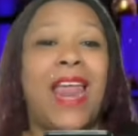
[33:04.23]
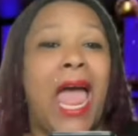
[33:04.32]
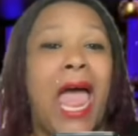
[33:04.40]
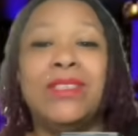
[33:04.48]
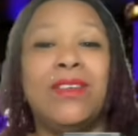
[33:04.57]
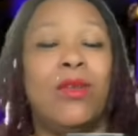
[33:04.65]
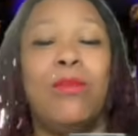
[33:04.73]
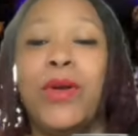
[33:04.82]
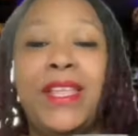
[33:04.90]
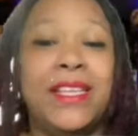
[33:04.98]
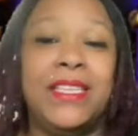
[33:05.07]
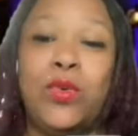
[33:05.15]
I was going to
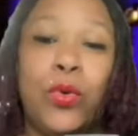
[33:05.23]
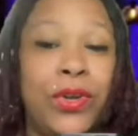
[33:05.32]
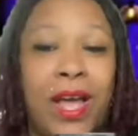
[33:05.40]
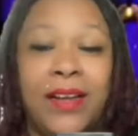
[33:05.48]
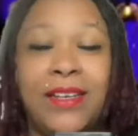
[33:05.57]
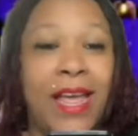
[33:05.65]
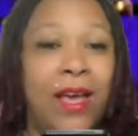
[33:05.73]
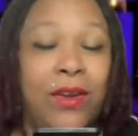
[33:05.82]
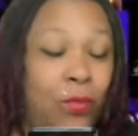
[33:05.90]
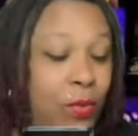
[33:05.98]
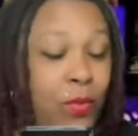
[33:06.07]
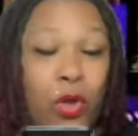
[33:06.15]
break this court doc down
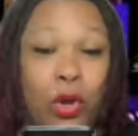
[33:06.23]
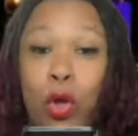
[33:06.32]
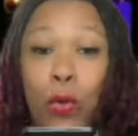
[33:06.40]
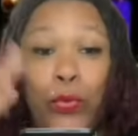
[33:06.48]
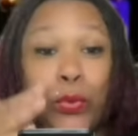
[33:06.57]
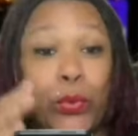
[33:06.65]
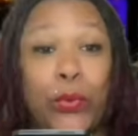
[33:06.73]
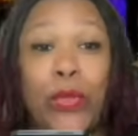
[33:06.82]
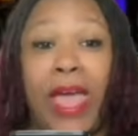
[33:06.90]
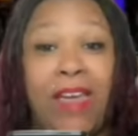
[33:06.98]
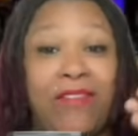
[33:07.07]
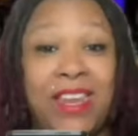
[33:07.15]
and we were going to go through
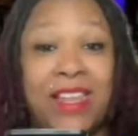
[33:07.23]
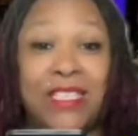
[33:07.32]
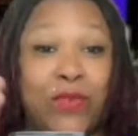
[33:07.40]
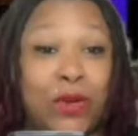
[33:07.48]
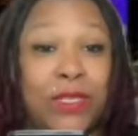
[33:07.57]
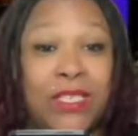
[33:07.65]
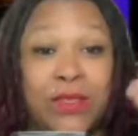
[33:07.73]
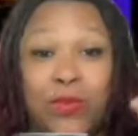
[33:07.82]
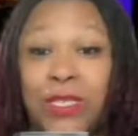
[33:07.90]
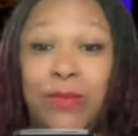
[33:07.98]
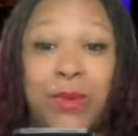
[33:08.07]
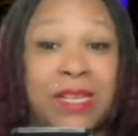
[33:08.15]
the evidence versus
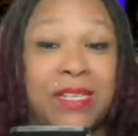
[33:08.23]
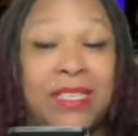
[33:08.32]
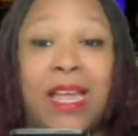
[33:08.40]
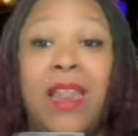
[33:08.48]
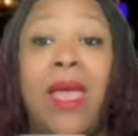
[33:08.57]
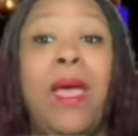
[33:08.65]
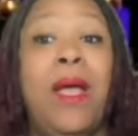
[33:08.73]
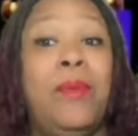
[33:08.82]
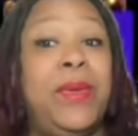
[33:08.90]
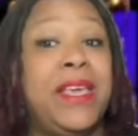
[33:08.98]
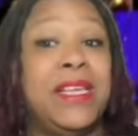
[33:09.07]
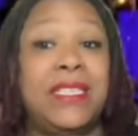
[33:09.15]
what's being said,
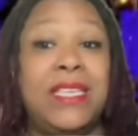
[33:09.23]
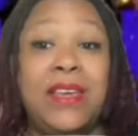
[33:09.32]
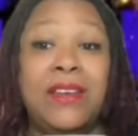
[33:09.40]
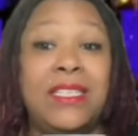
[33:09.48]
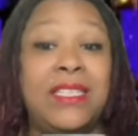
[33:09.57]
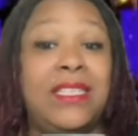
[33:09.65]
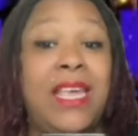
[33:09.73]
because here's the